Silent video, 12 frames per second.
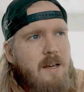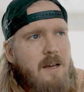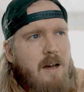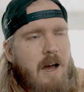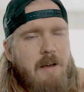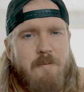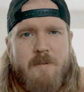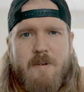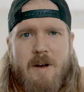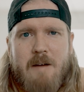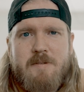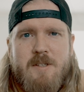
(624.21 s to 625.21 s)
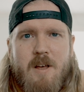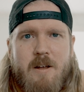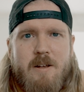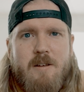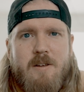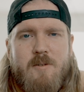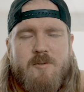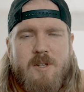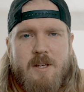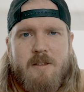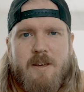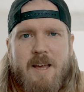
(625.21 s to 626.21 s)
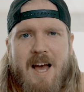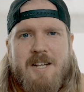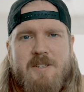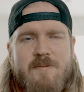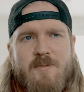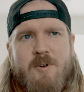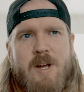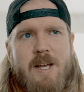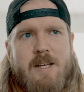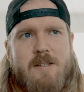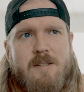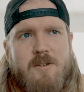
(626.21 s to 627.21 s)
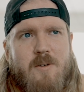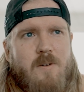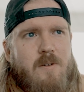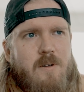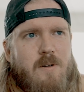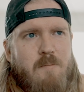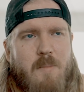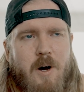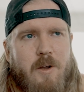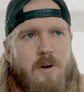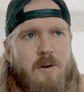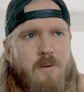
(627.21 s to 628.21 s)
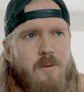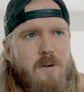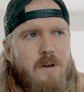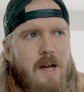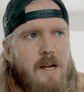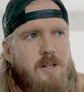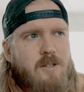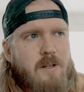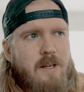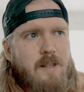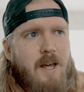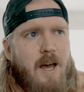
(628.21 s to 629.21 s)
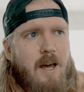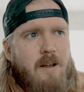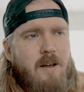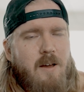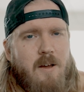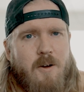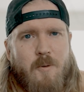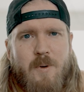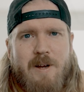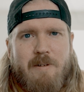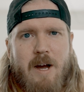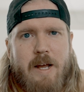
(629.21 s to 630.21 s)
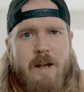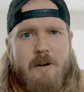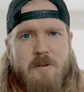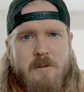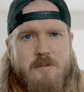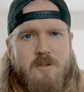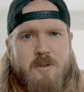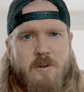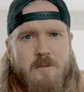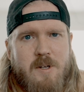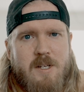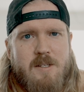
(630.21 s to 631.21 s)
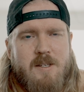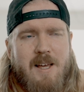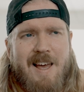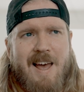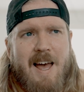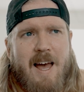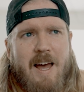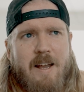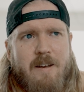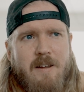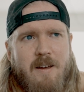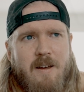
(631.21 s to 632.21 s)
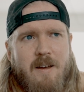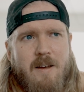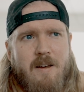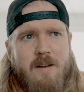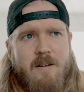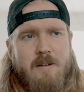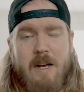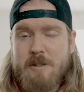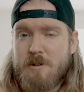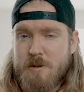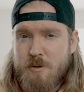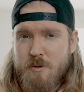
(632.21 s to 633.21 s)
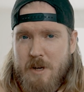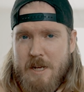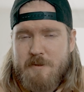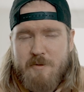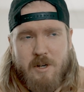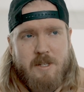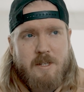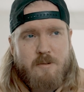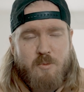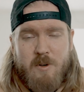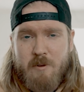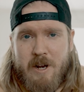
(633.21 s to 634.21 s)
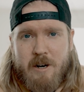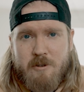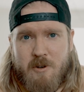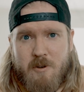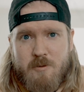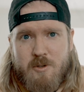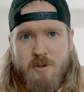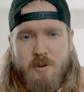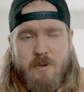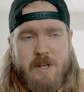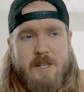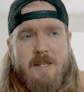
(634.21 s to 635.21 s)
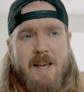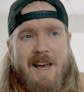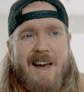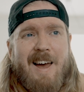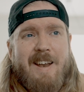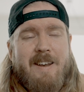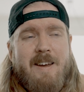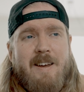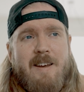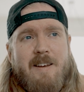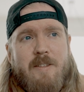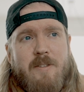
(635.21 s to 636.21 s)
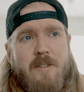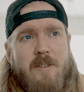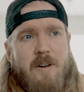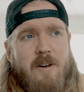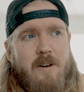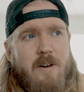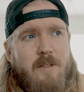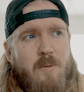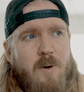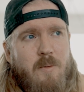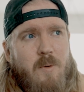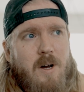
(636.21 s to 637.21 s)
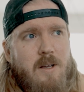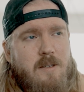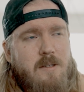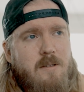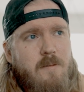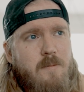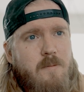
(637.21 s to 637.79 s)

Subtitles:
I've started using the catchphrase or a motto actually, that we write our own stories, and actually two catchphrases. We write our own stories, and the other one was,